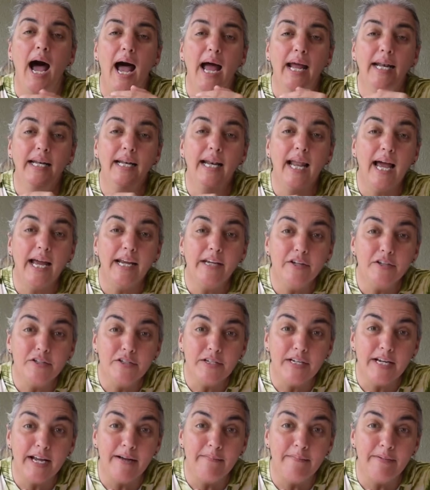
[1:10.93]
I'd like you
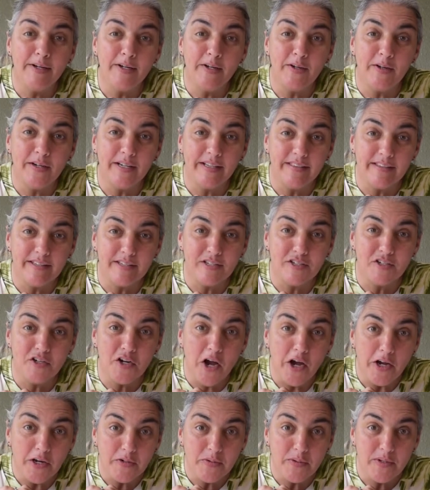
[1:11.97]
to come and look at this
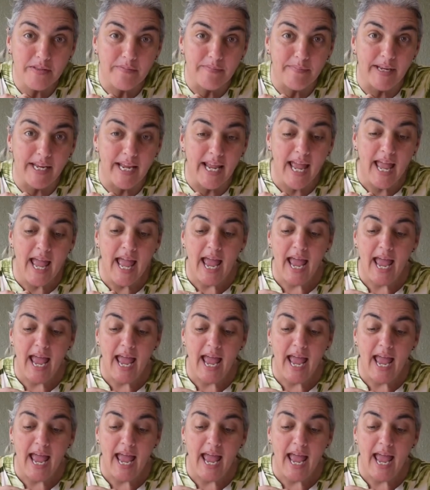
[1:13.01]
chart with me,